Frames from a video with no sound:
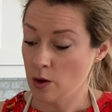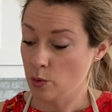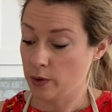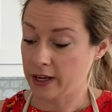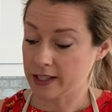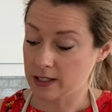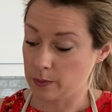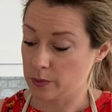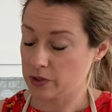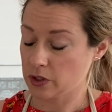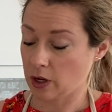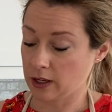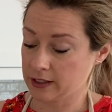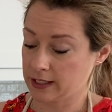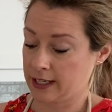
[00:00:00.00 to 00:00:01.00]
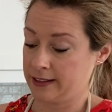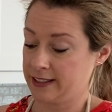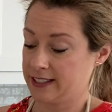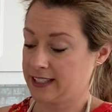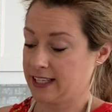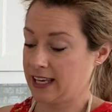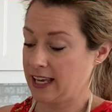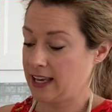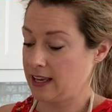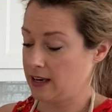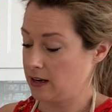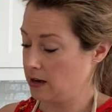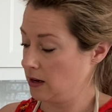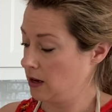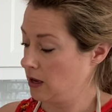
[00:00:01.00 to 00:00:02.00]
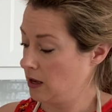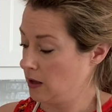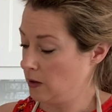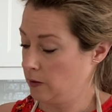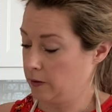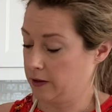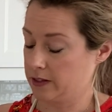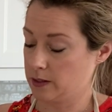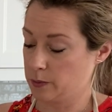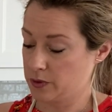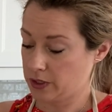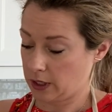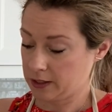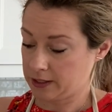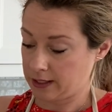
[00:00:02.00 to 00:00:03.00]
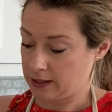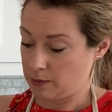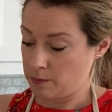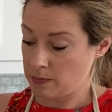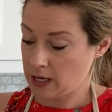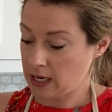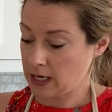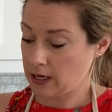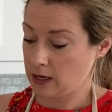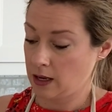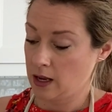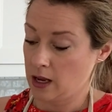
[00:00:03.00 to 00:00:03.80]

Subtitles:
get some salt on the skin, get some salt on the meat,